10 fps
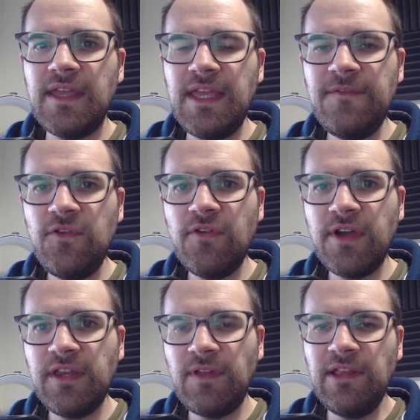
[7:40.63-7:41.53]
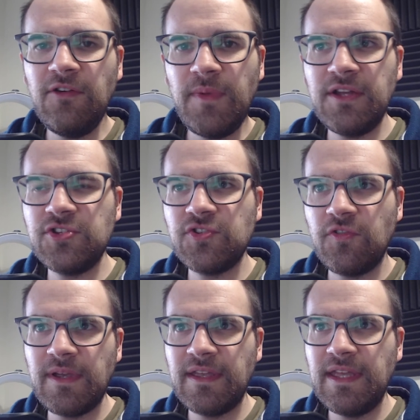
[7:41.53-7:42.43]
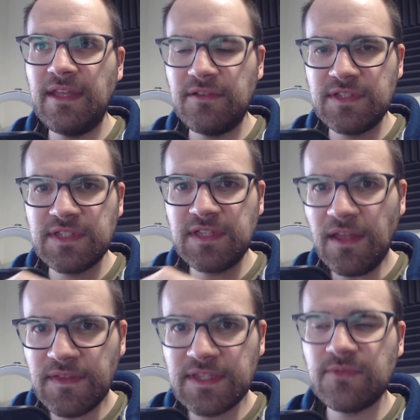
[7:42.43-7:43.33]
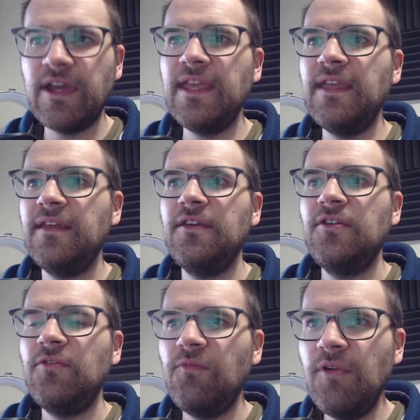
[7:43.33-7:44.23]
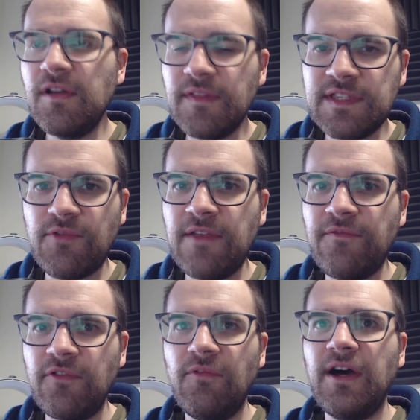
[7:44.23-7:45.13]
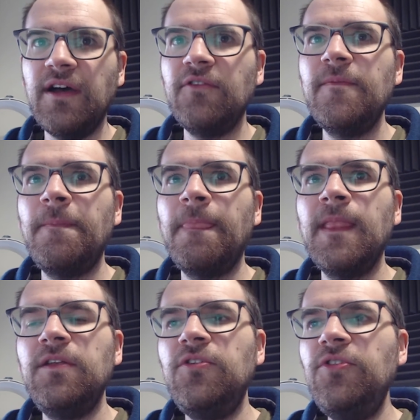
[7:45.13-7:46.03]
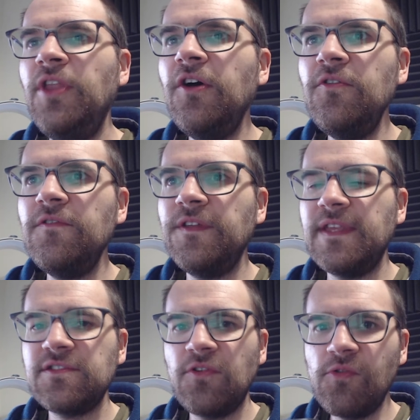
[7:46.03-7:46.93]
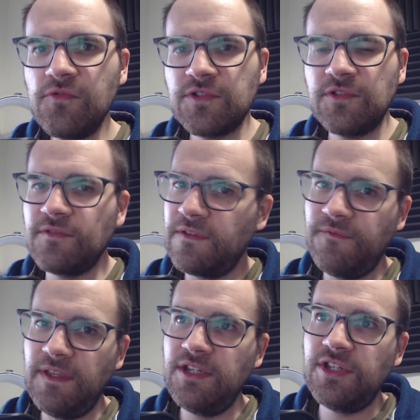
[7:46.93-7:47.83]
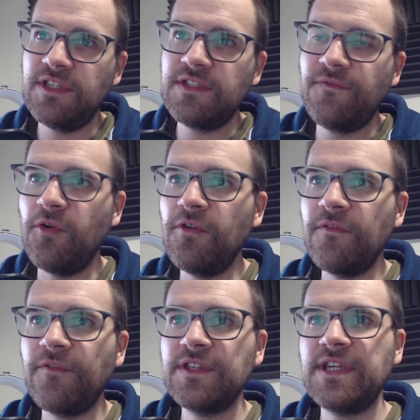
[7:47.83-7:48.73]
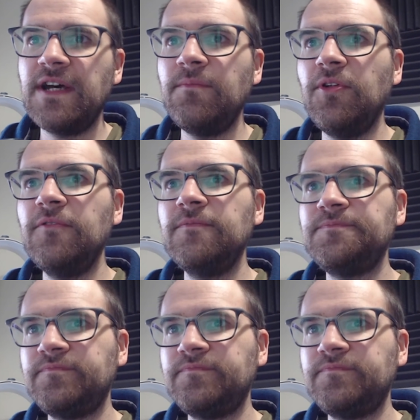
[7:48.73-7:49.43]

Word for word: if you're kind of a little bit unsure about Git, start this way, work this way for a while, know that there's all sorts of features for, for example,